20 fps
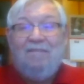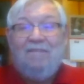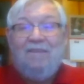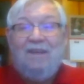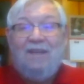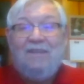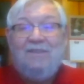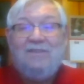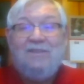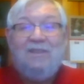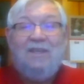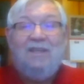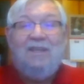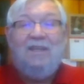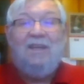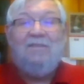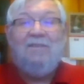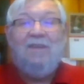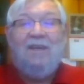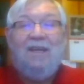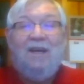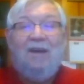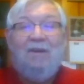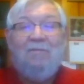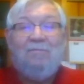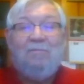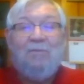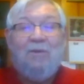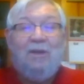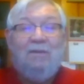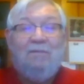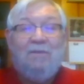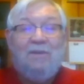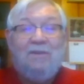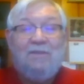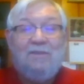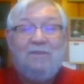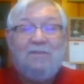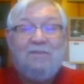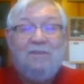that I see anything out in front of
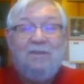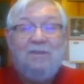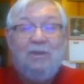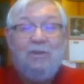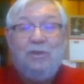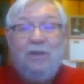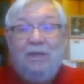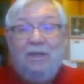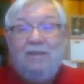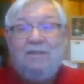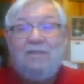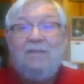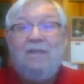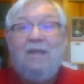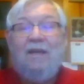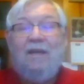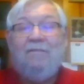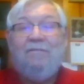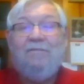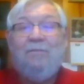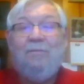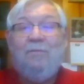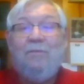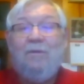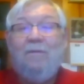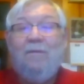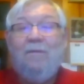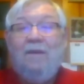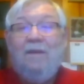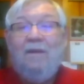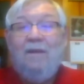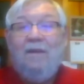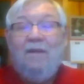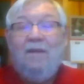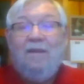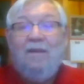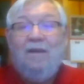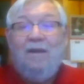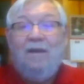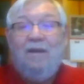us that's going to change that for
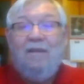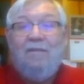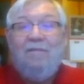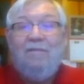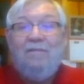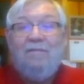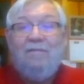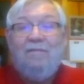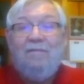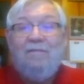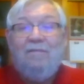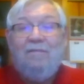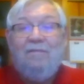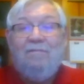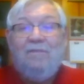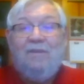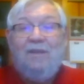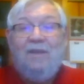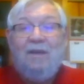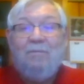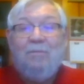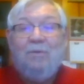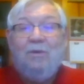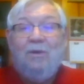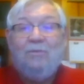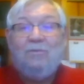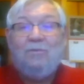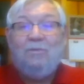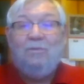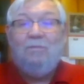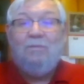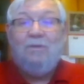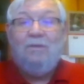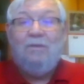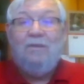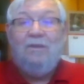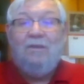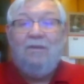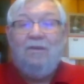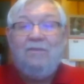the agricultural world
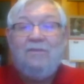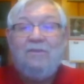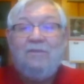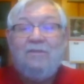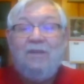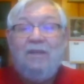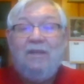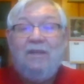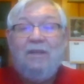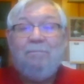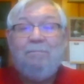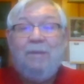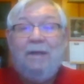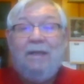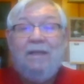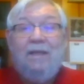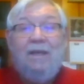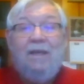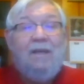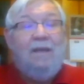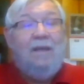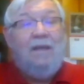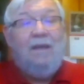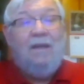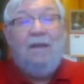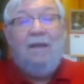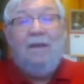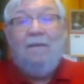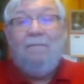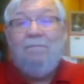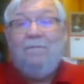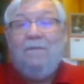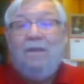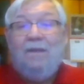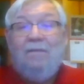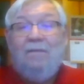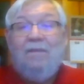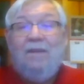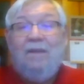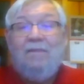in Argentina. But,
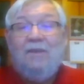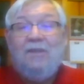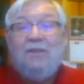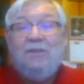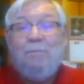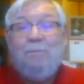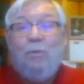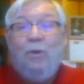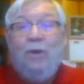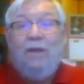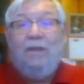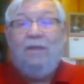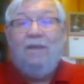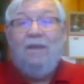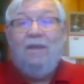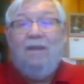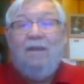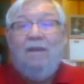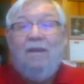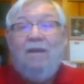at this point,